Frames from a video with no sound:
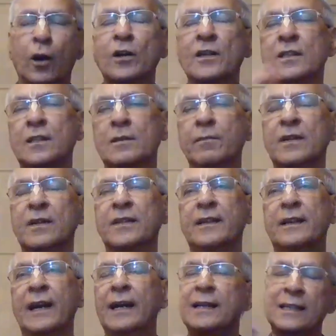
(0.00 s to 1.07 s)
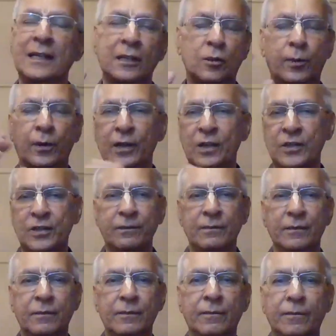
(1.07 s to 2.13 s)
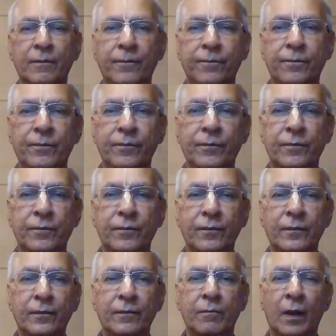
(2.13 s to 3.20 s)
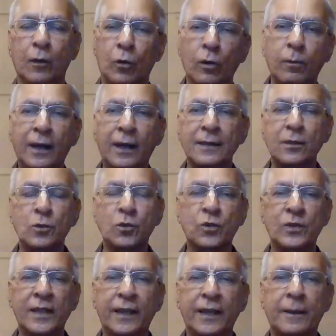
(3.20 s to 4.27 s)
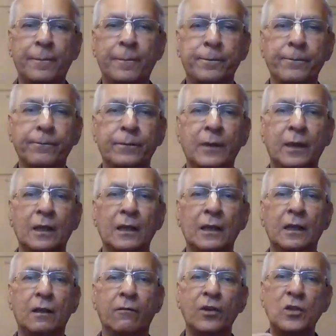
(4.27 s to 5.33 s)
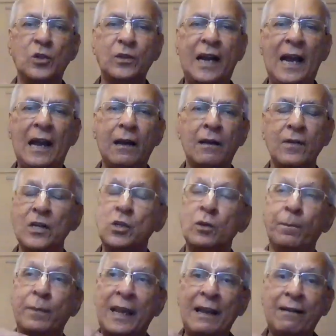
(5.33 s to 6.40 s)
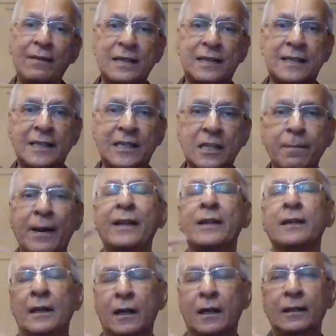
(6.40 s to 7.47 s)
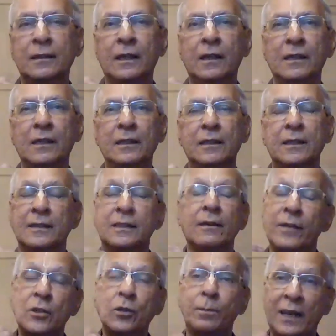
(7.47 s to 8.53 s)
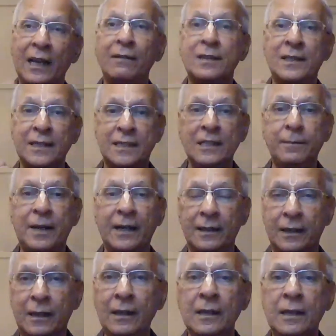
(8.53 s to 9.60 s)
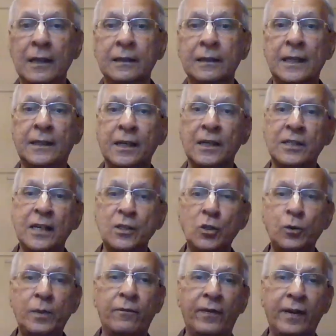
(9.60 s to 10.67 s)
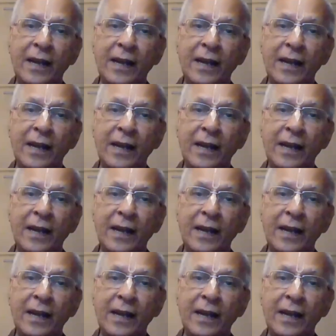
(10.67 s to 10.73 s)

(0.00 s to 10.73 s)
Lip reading: the Lord's mercy and his reciprocation. My Guru Maharaj used to say, we should behave in such a manner. He said, we should behave in such a manner that Krishna should